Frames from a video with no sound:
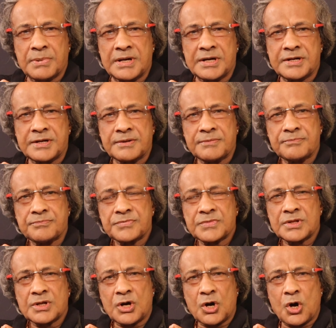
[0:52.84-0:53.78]
but
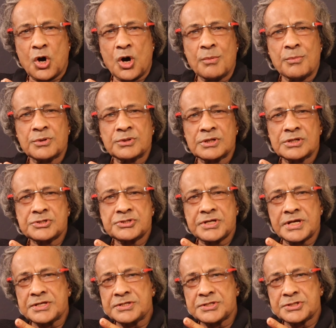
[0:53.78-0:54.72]

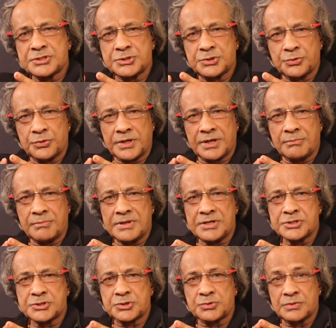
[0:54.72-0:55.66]
hormonal changes during
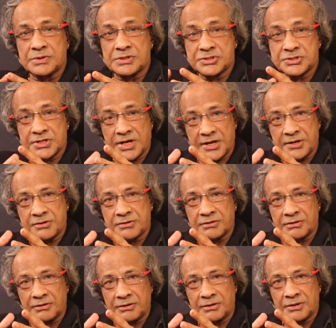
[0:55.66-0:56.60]
menstrual
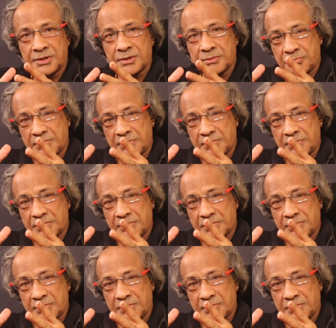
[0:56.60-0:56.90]
cycle